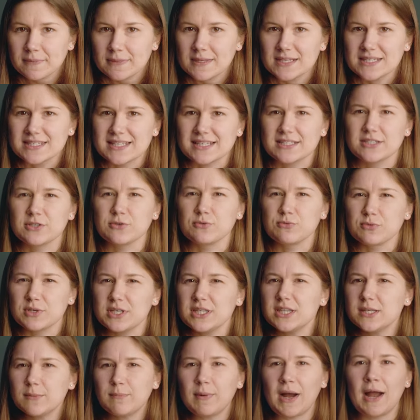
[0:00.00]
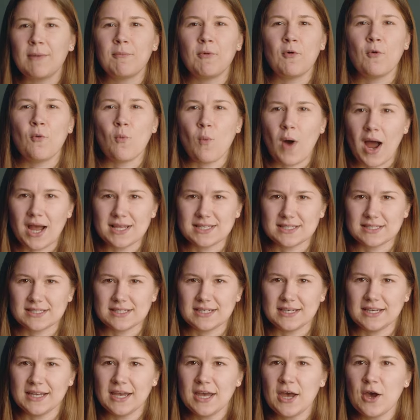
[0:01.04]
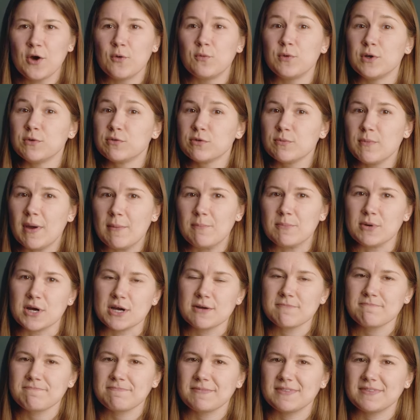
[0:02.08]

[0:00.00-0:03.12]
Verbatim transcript: is that to read the Bible wisely, we remember